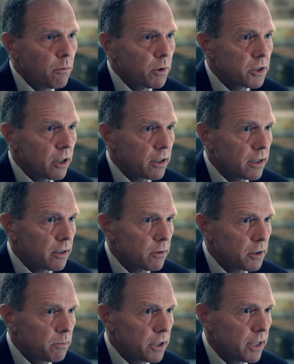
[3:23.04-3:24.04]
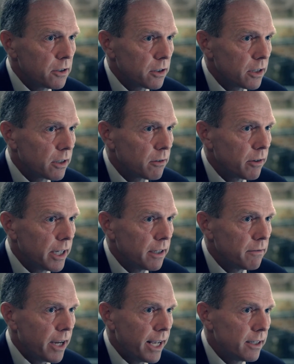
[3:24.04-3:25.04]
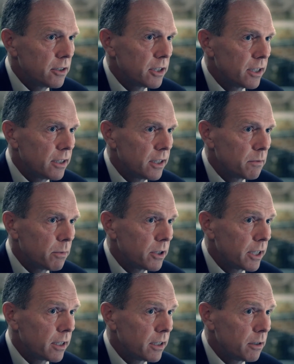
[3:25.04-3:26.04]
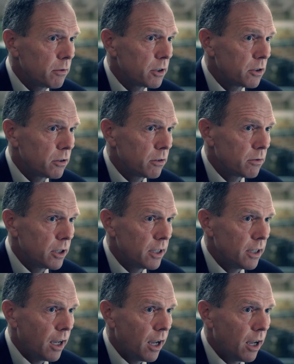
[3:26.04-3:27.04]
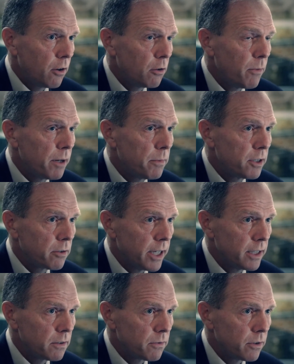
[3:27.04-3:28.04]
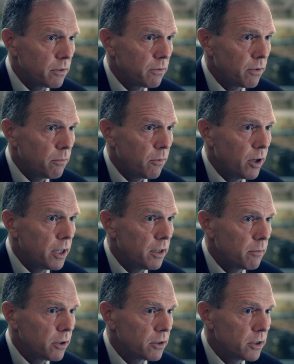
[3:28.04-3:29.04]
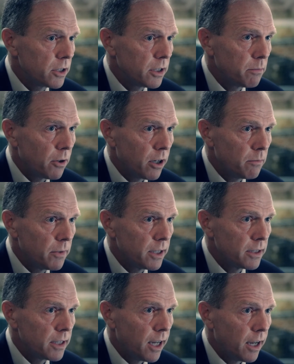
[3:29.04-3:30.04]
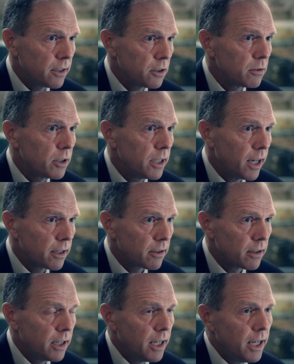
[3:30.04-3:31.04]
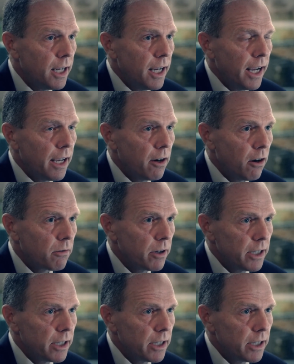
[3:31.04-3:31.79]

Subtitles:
saw that there was potentially great advantage to this, particularly with children who might be transferred from one emergency department to another. And already